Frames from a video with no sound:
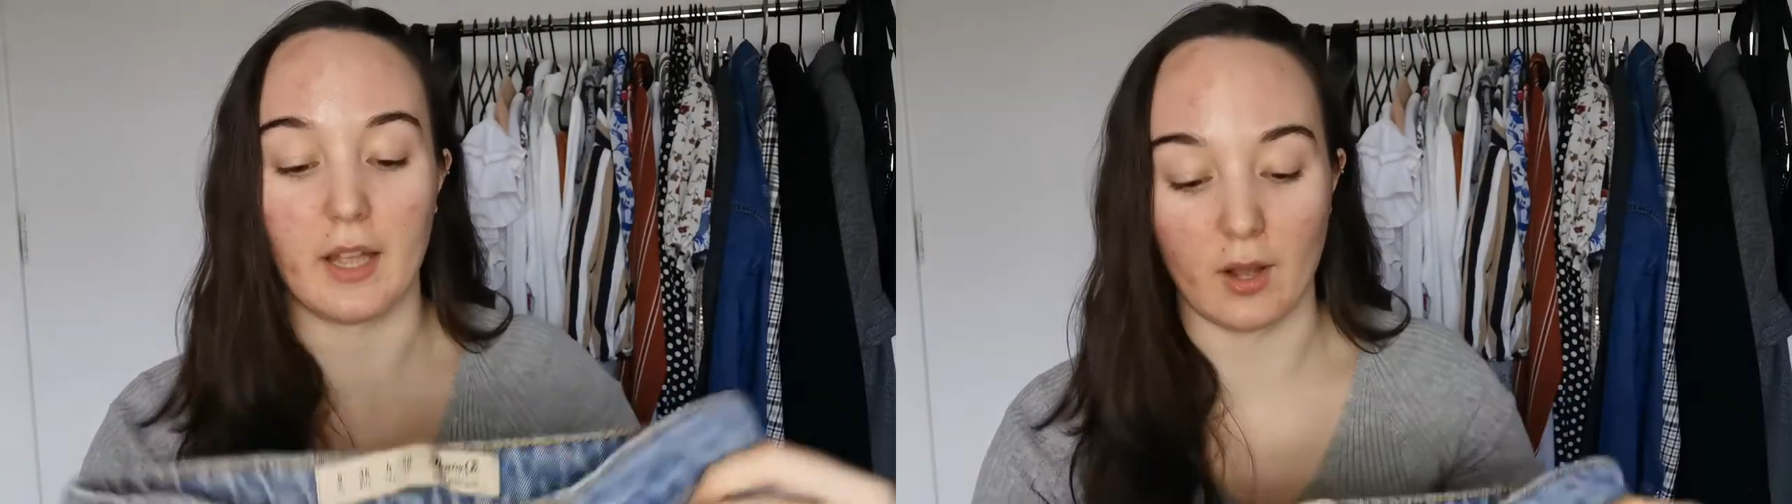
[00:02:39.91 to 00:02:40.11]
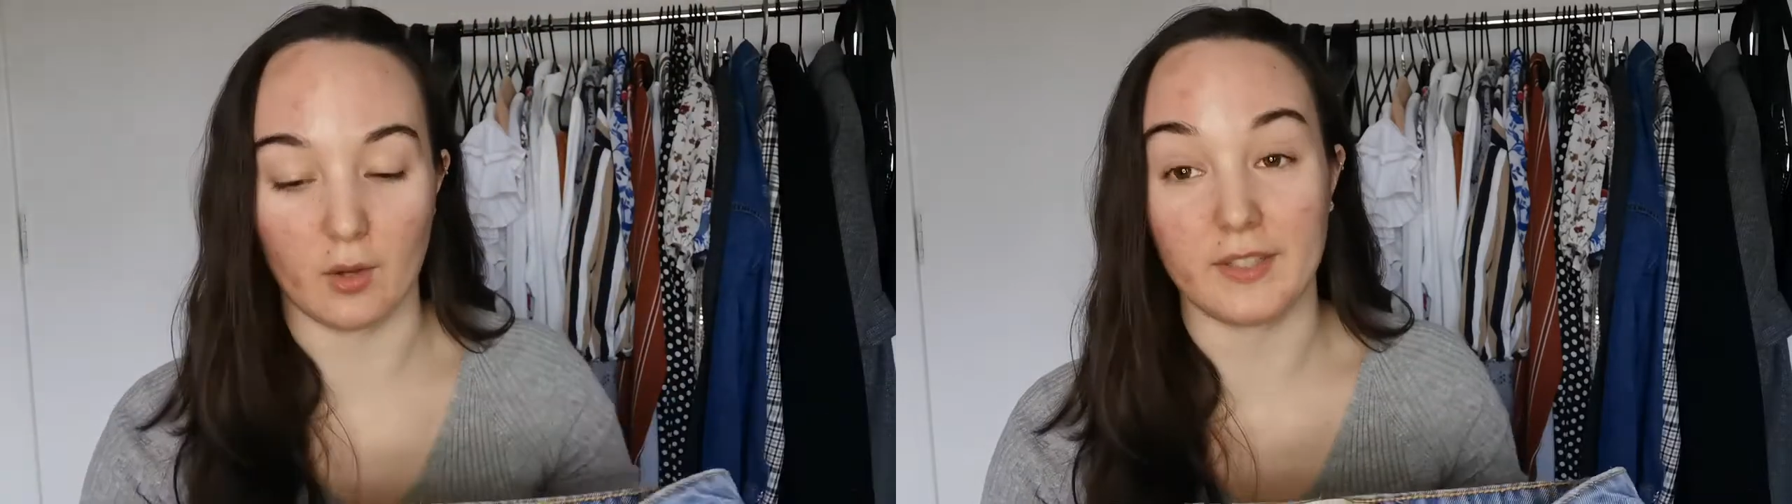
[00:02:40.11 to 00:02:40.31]

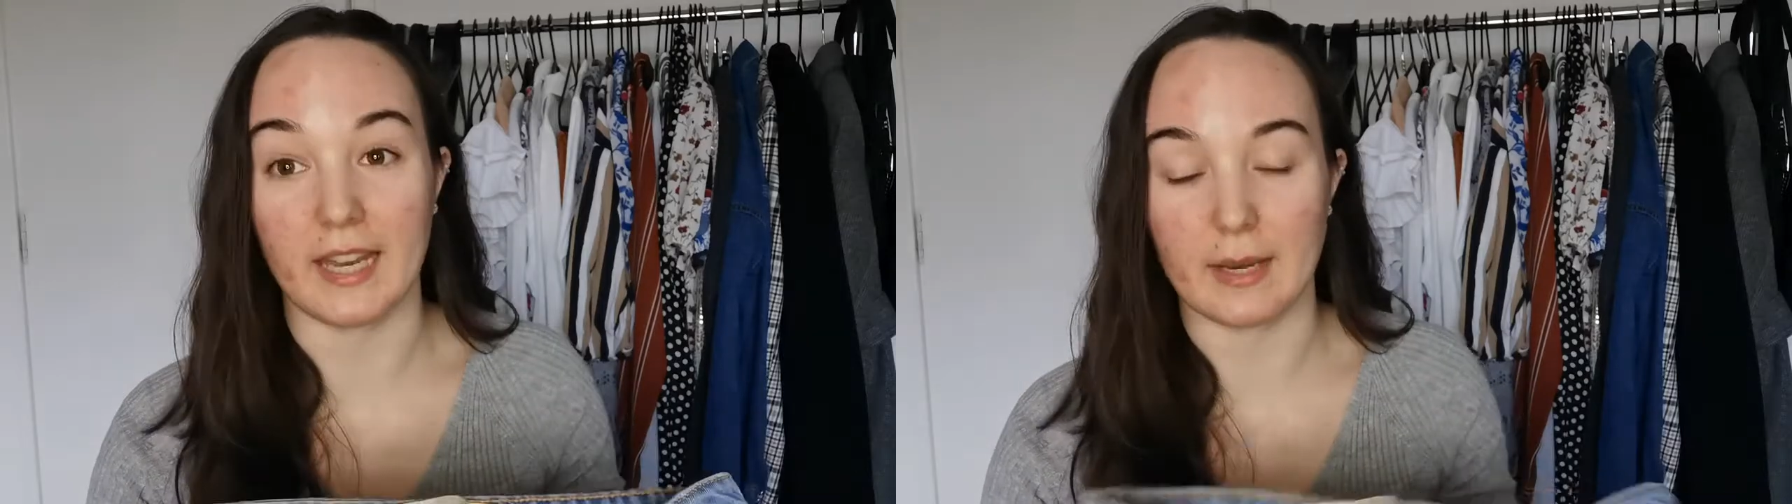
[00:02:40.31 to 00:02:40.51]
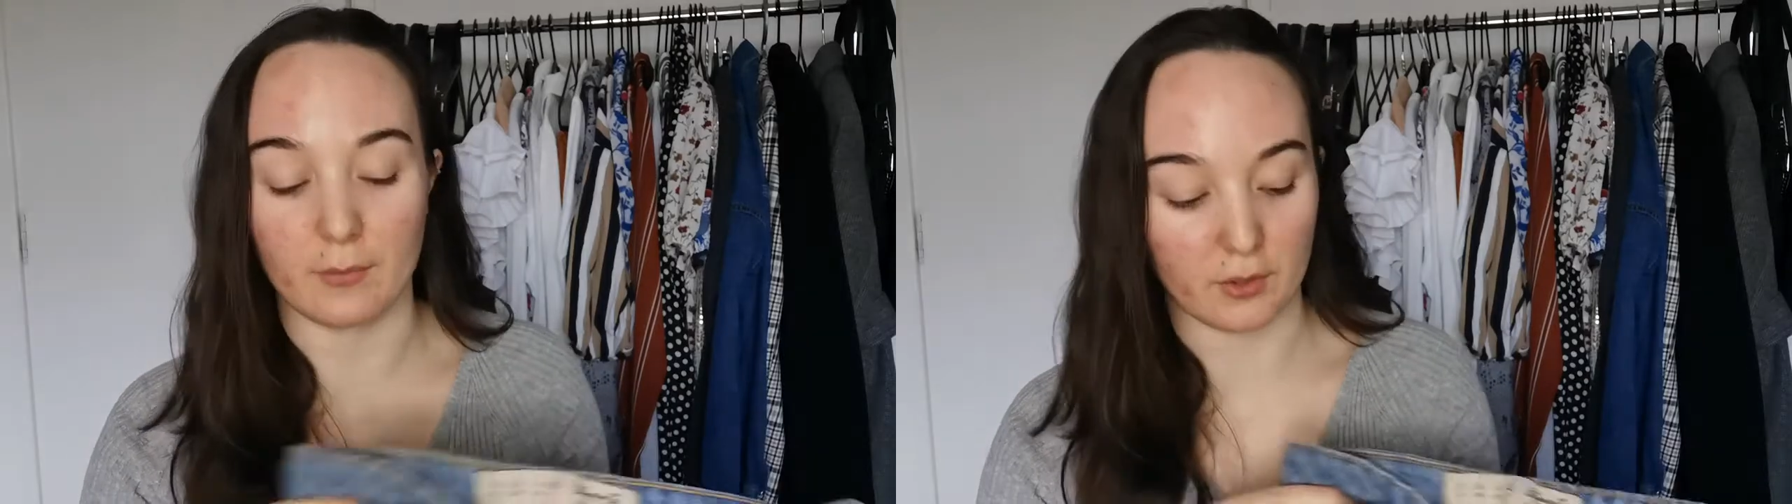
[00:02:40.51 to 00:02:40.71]
or
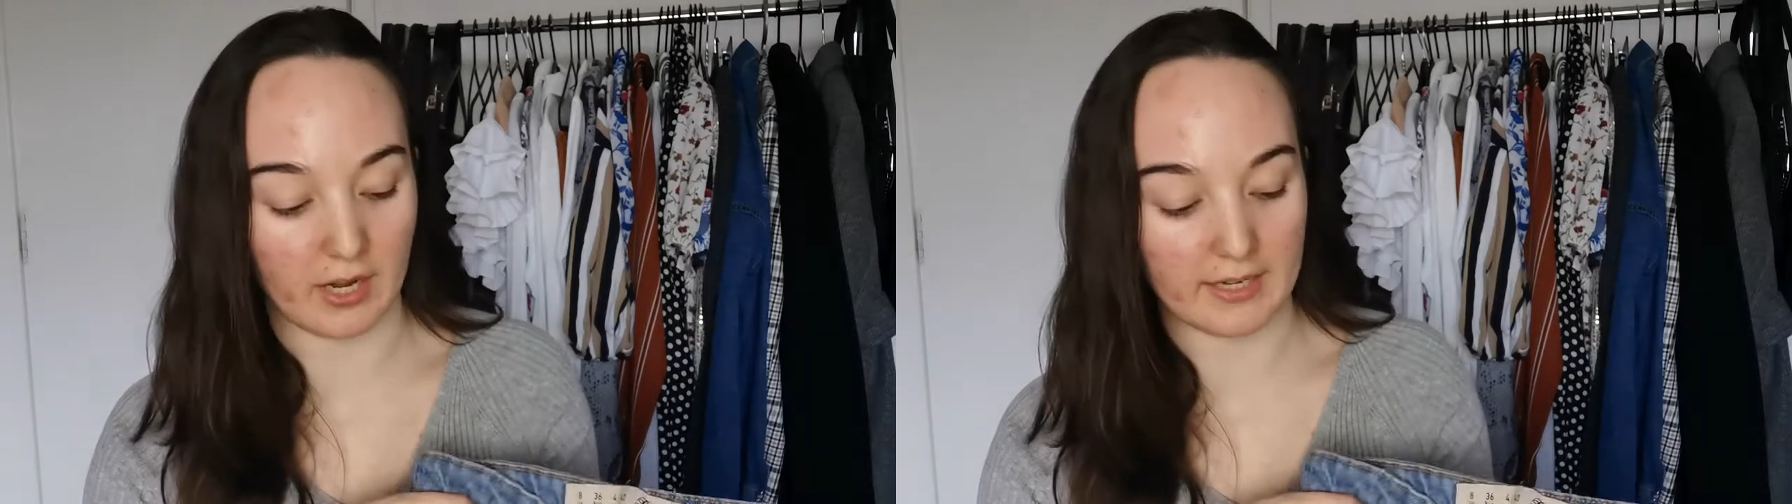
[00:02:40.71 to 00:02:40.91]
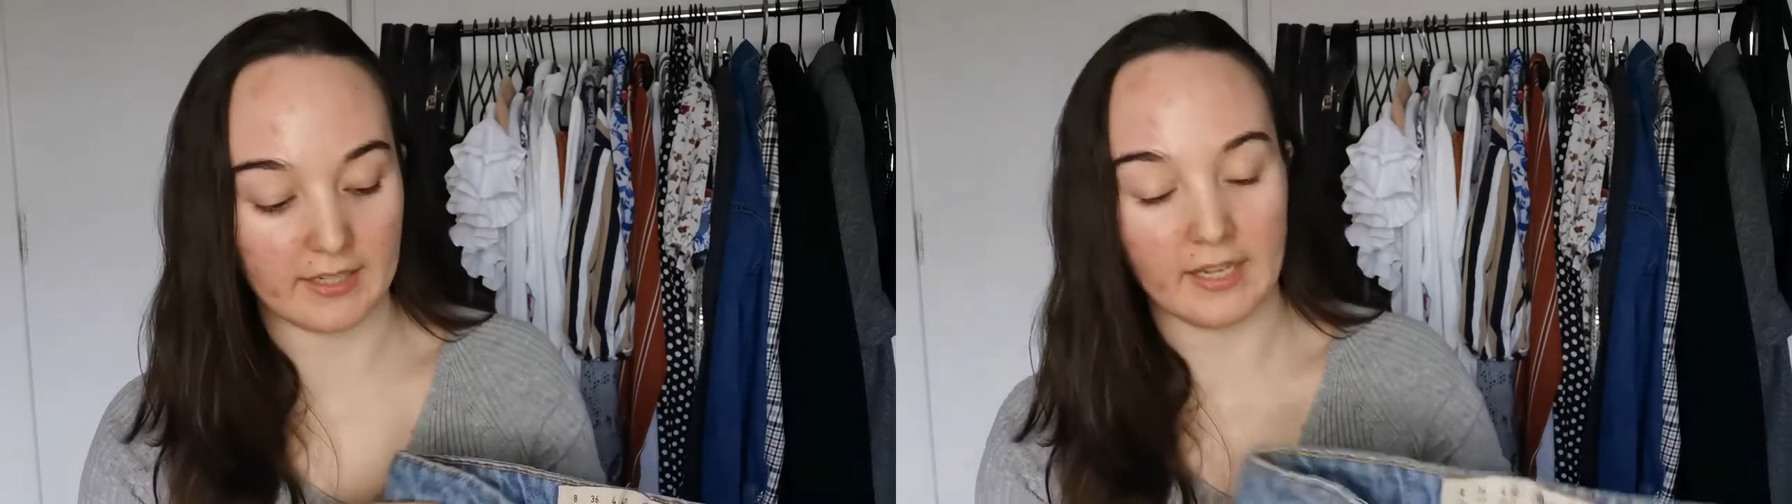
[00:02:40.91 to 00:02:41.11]
denim
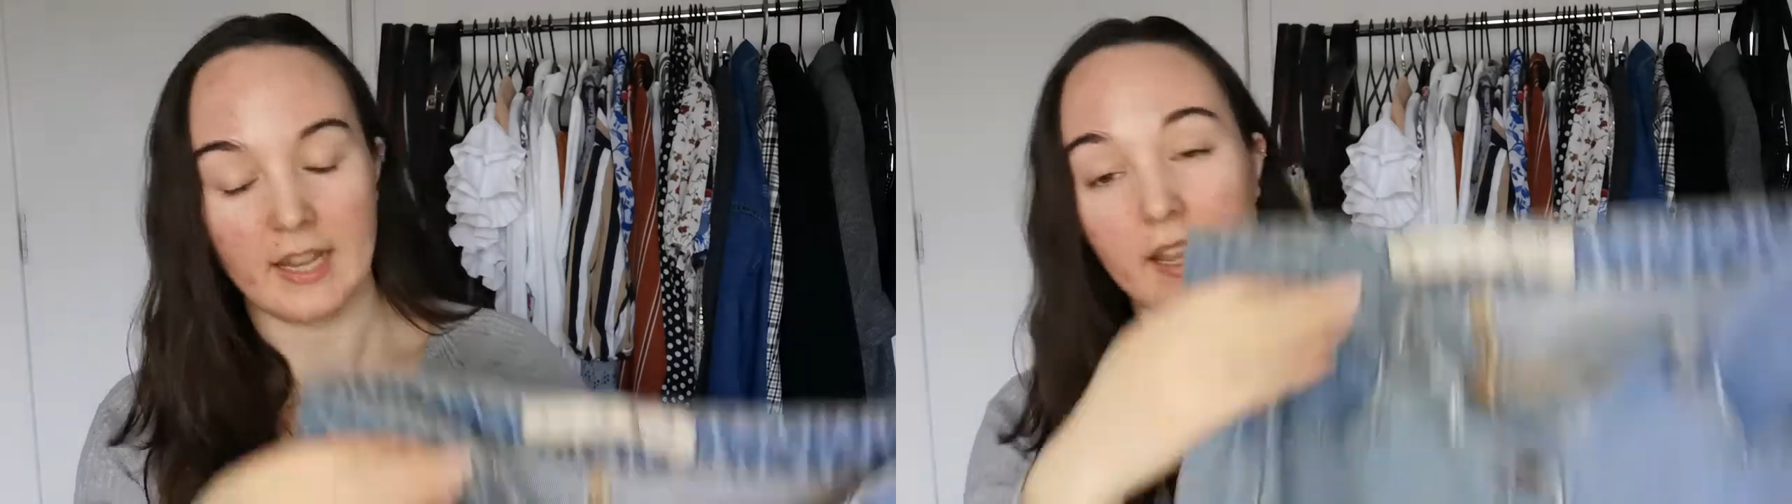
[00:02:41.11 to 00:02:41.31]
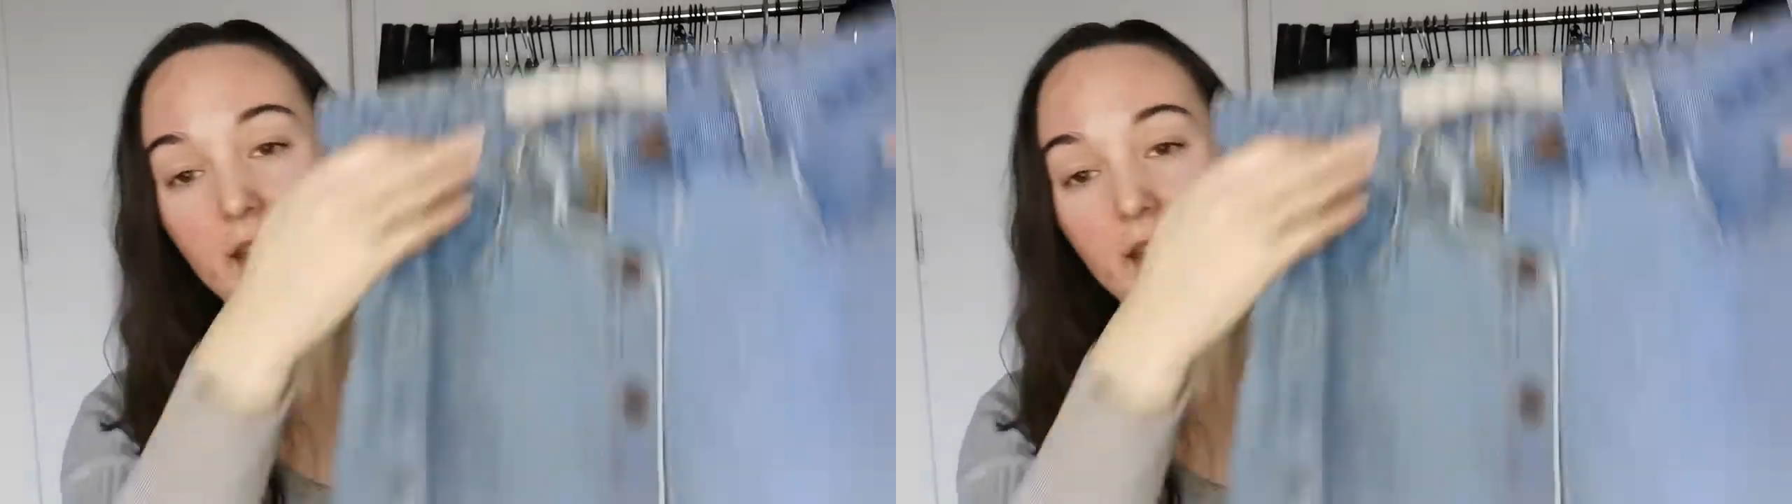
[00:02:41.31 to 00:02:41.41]
trend,